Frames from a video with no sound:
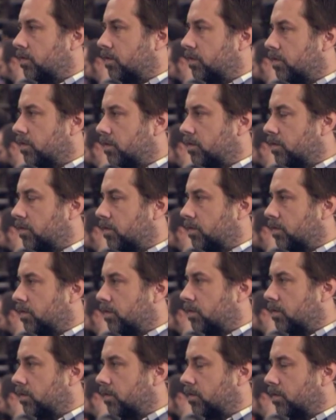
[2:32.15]

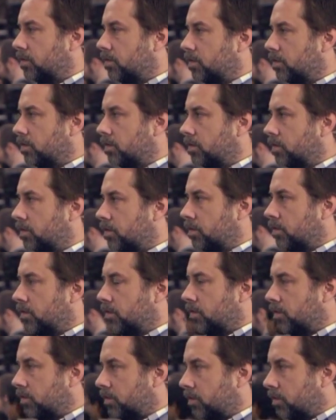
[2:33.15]

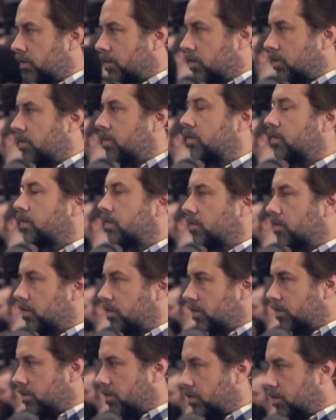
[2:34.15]

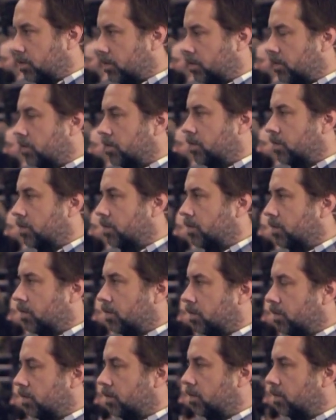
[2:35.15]

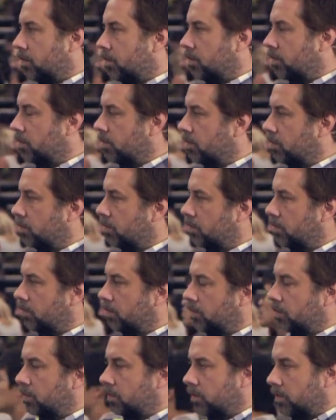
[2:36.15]

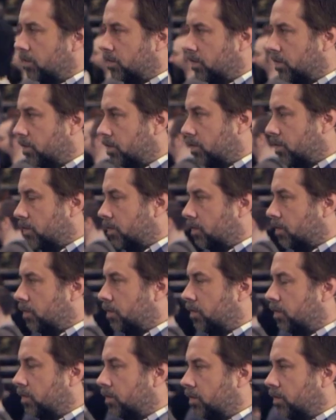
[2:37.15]

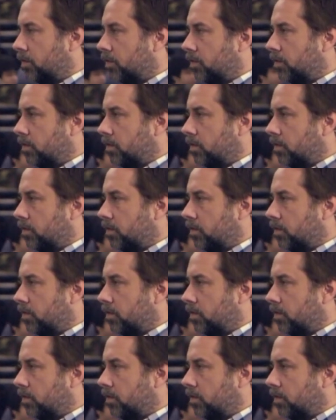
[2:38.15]
(not speaking)